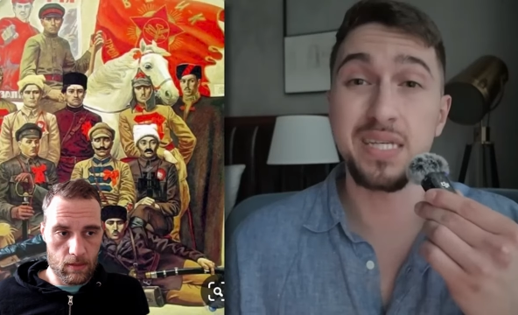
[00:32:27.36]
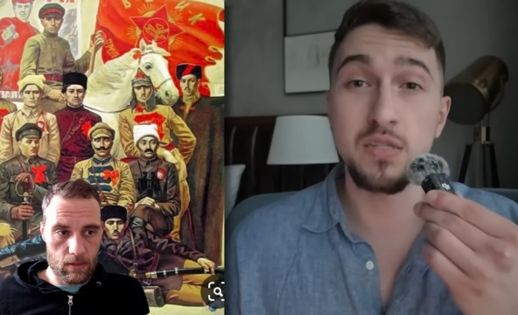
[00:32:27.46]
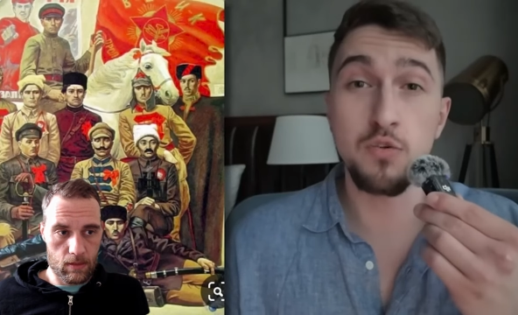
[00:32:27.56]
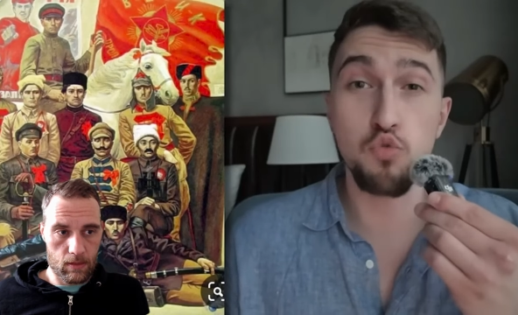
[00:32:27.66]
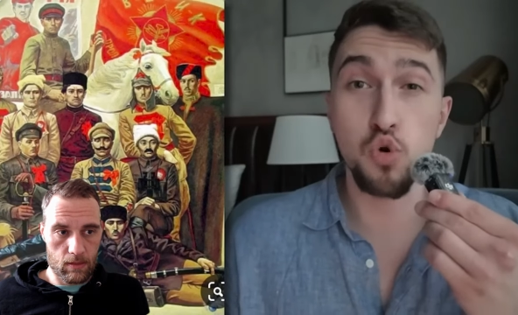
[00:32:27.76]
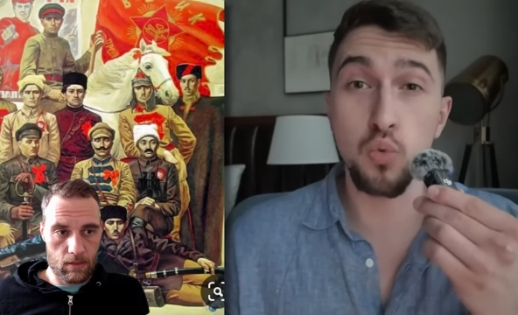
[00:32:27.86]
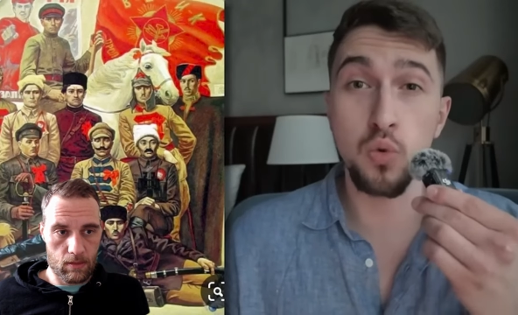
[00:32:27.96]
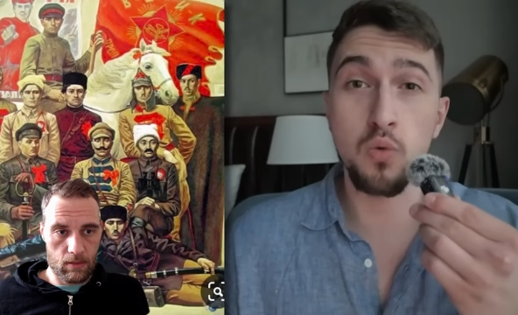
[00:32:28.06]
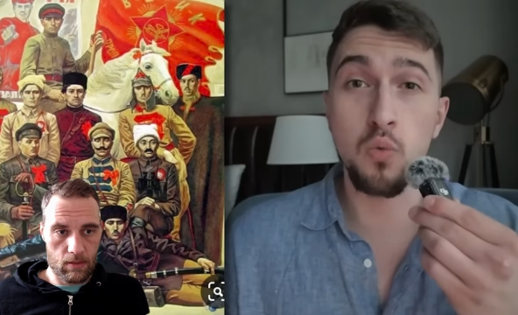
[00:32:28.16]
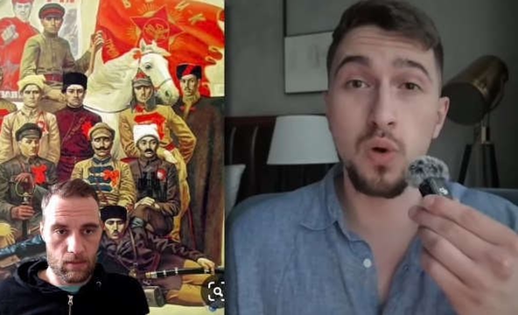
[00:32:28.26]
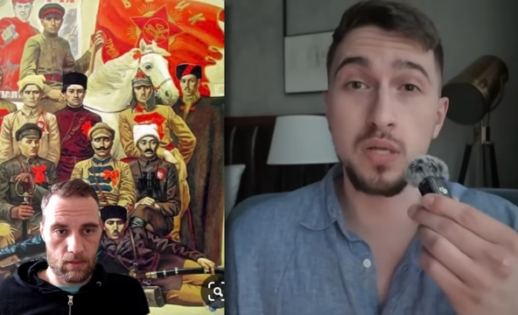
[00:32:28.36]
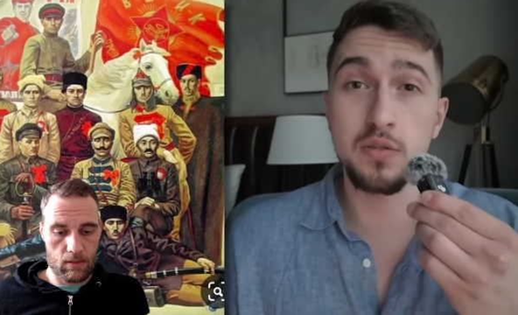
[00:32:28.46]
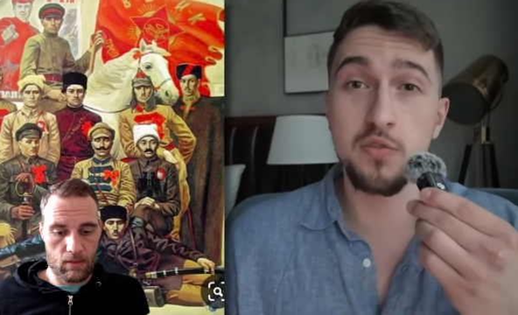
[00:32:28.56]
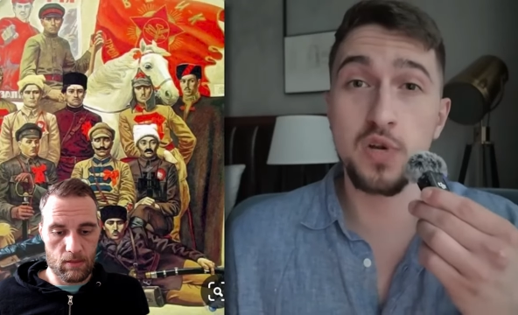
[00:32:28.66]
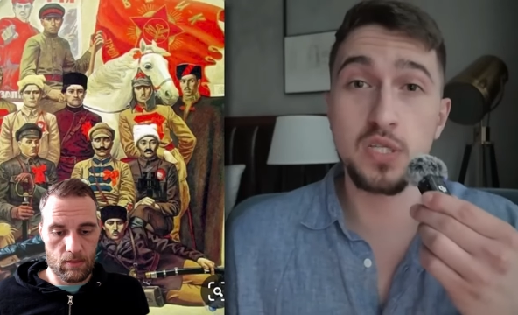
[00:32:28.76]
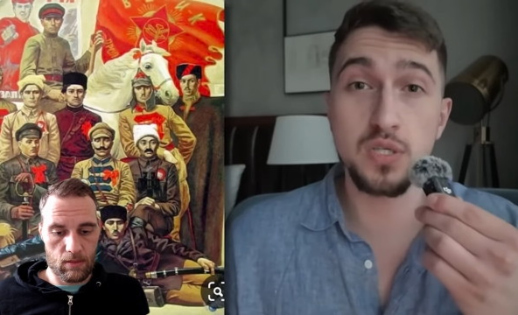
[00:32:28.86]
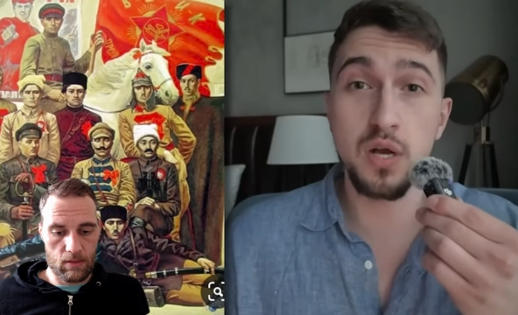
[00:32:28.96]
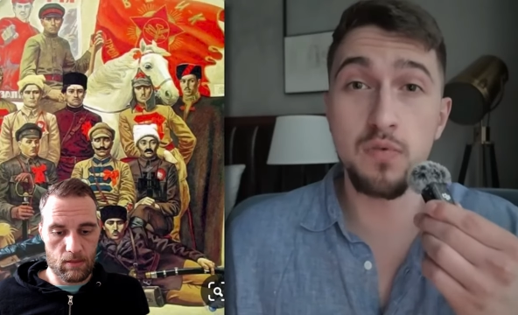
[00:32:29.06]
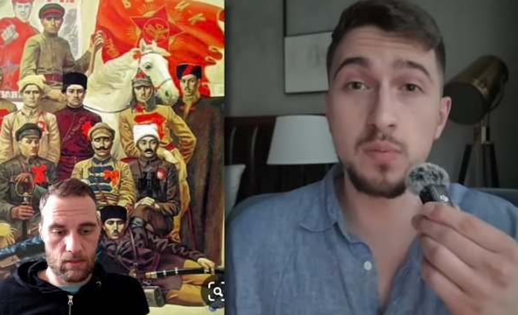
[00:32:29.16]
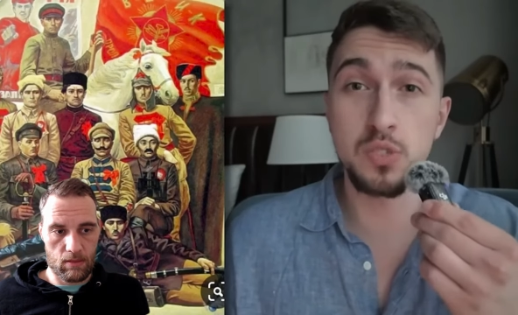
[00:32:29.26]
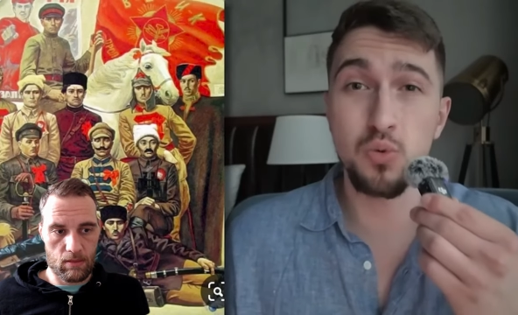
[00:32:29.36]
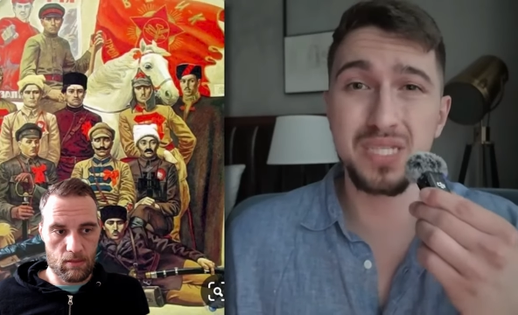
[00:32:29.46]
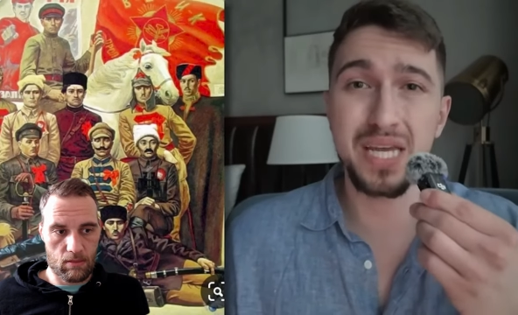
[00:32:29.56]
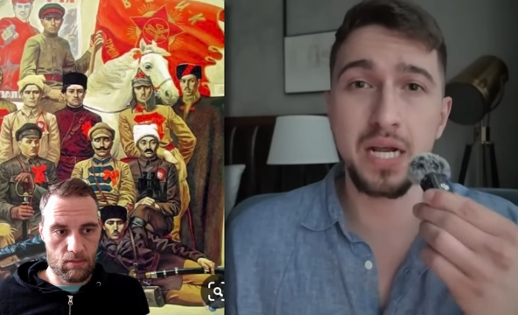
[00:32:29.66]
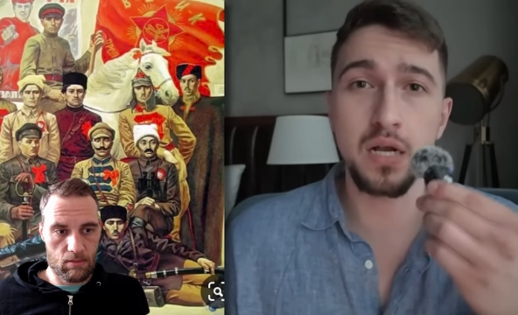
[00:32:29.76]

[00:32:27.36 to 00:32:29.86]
Speaker 1: at the end of World War One, the French government was